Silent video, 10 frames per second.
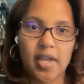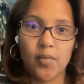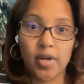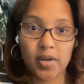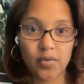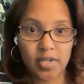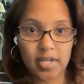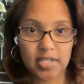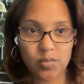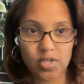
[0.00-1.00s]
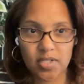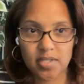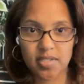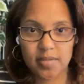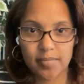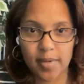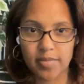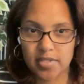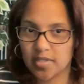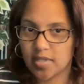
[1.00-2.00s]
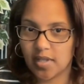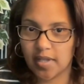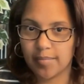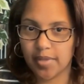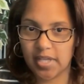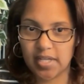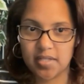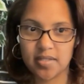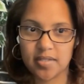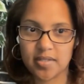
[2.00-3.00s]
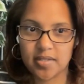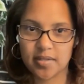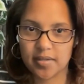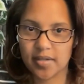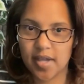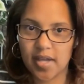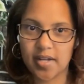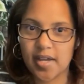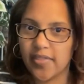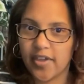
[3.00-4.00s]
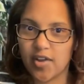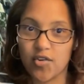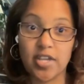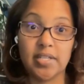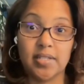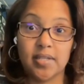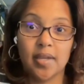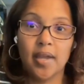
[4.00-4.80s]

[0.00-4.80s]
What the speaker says: And what I realized was my business plan is kind of not that great.